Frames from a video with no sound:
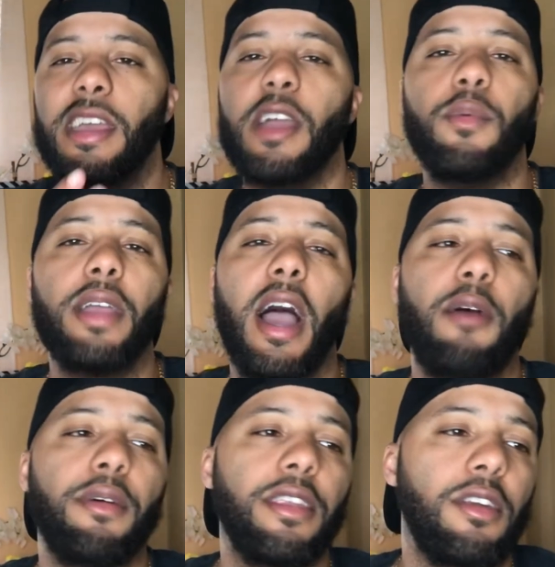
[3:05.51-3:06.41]
And we
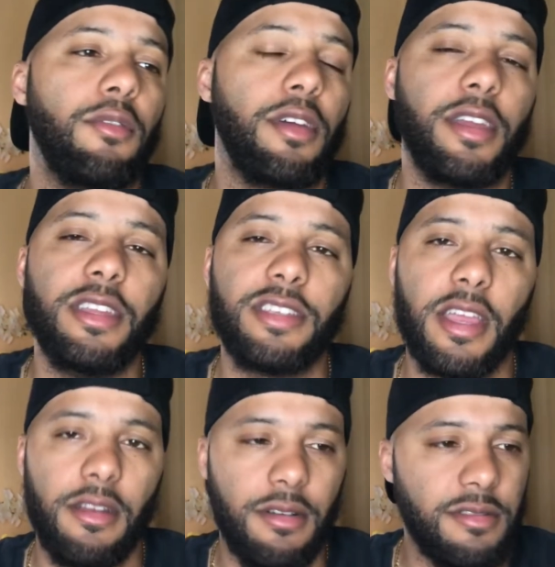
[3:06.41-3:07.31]
already know that E.J.
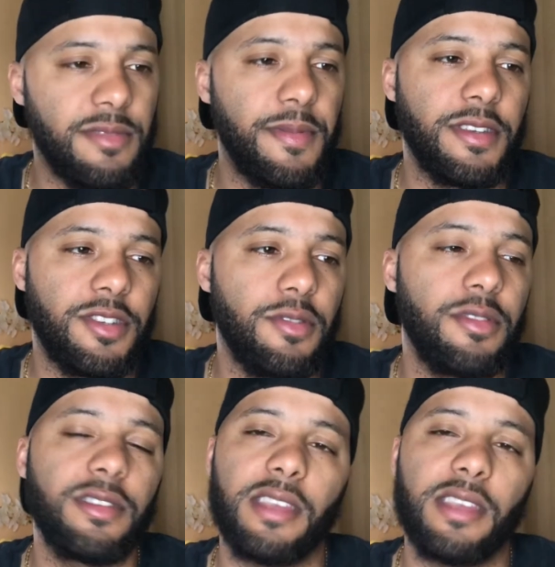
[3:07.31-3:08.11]
Errol Spence Jr.